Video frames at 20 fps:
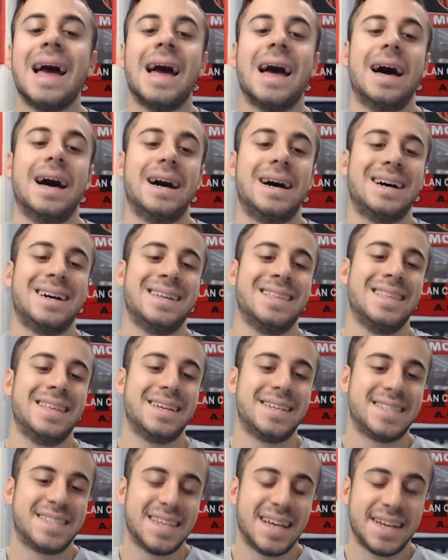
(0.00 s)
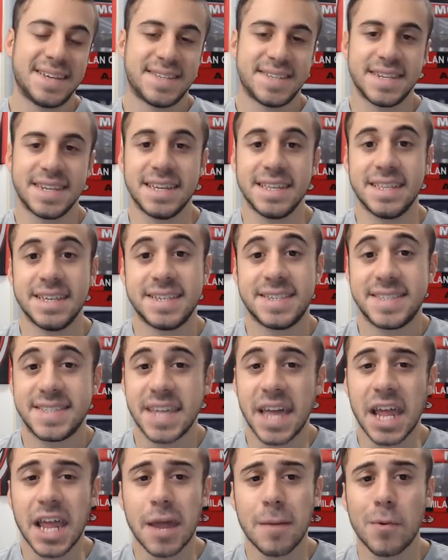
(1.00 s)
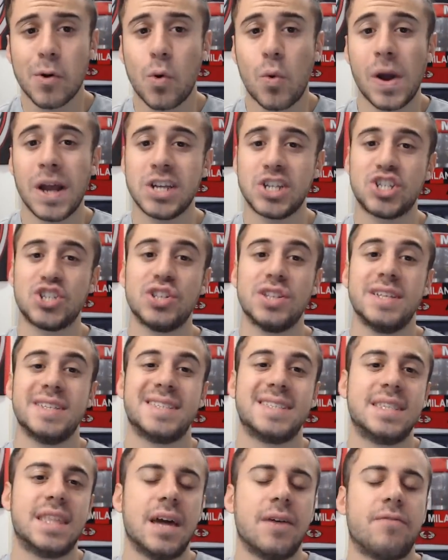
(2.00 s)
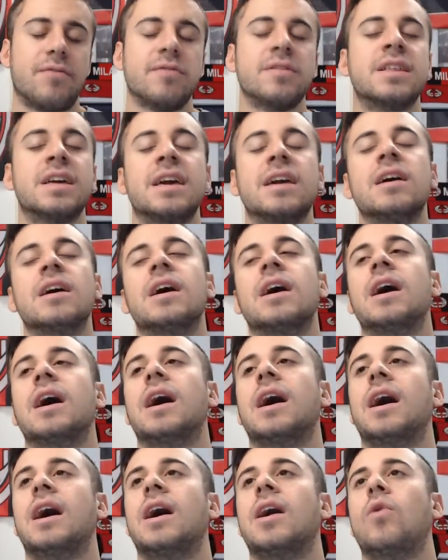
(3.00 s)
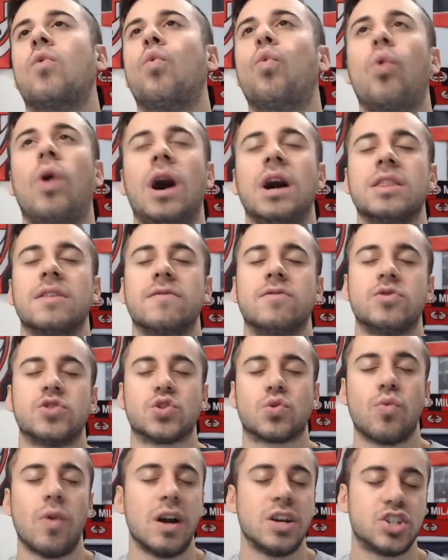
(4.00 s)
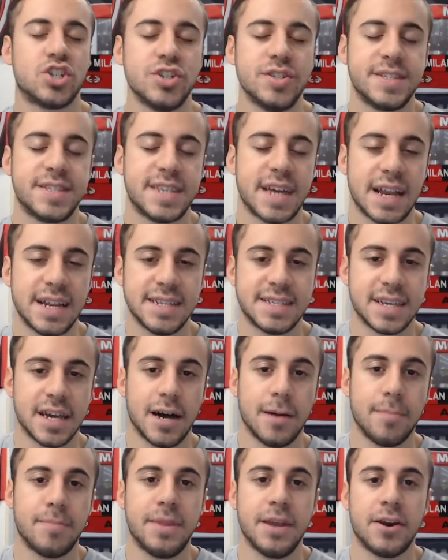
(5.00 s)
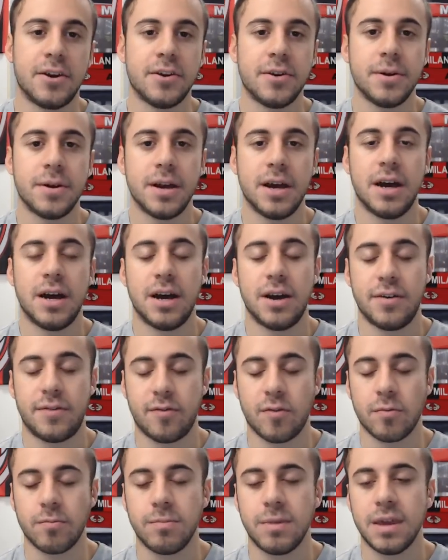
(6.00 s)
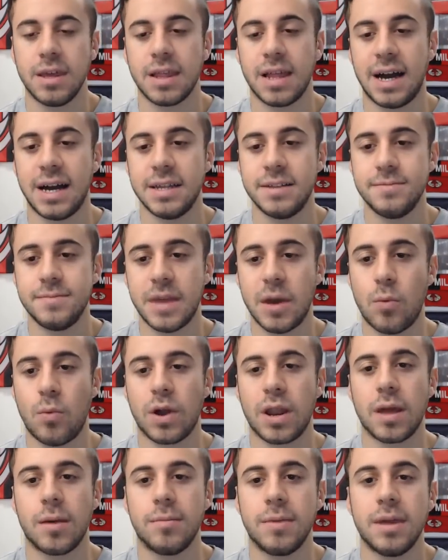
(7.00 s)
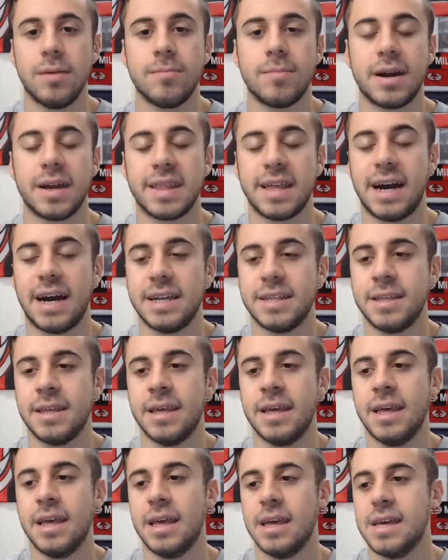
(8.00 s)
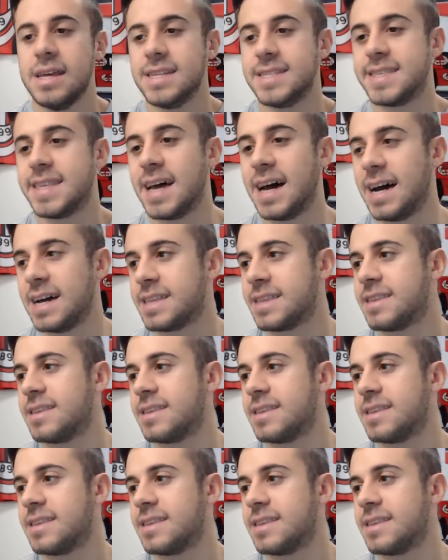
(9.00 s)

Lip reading: a necessity? The stadium question is definitely one of those questions that is up there for Milan. And what I mean by that is that